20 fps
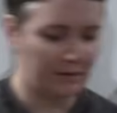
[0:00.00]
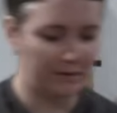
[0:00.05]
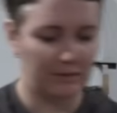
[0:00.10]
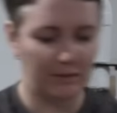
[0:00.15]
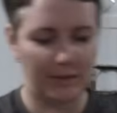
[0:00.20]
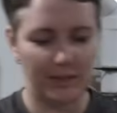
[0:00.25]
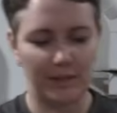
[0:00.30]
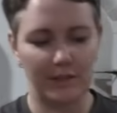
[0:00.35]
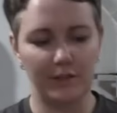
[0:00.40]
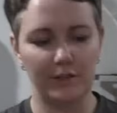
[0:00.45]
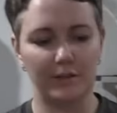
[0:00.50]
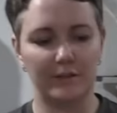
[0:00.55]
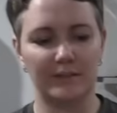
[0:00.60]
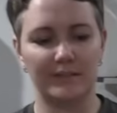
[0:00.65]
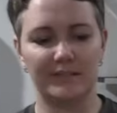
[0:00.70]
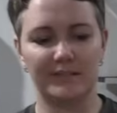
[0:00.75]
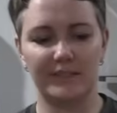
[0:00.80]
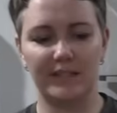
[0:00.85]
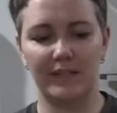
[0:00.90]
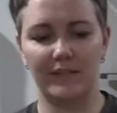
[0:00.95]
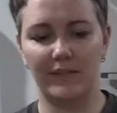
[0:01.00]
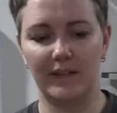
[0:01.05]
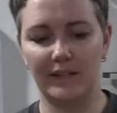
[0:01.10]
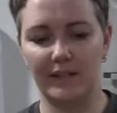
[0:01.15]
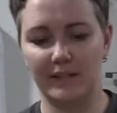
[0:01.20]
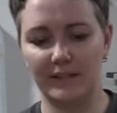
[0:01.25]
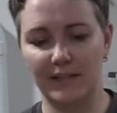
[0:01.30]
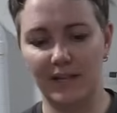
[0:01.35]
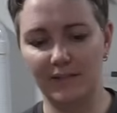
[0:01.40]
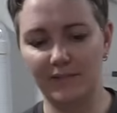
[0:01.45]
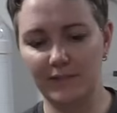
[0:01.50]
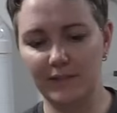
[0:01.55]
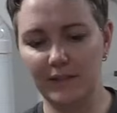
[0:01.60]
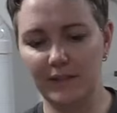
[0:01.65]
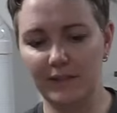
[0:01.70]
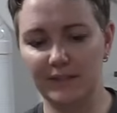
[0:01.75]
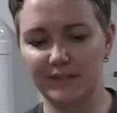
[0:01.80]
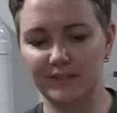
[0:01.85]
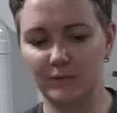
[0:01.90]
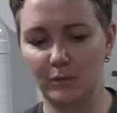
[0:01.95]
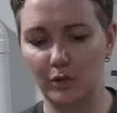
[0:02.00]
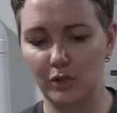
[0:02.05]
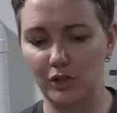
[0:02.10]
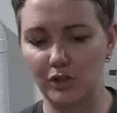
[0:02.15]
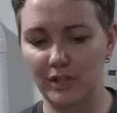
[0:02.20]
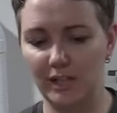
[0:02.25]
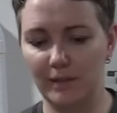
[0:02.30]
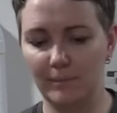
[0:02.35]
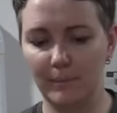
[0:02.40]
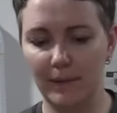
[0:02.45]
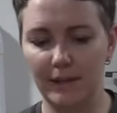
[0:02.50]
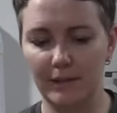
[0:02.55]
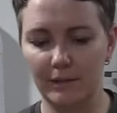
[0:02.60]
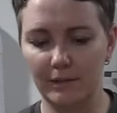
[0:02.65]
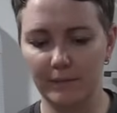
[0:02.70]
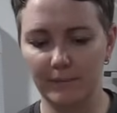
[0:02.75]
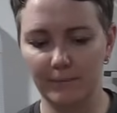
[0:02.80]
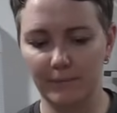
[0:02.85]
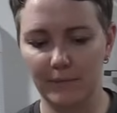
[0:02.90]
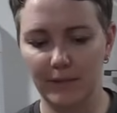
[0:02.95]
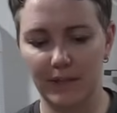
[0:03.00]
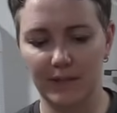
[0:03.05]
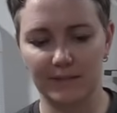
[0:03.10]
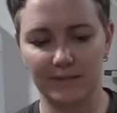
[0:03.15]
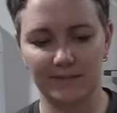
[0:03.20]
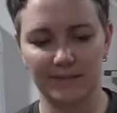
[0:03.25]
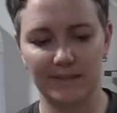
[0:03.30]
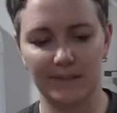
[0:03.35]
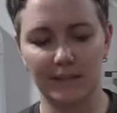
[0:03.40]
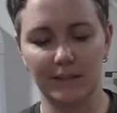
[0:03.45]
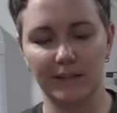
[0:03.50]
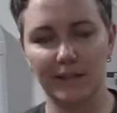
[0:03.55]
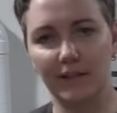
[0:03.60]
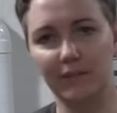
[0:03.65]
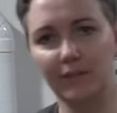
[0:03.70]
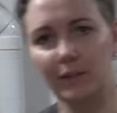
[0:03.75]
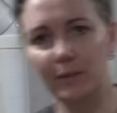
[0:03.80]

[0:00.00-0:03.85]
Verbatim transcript: So here you can see that it definitely squished in better. It's sealed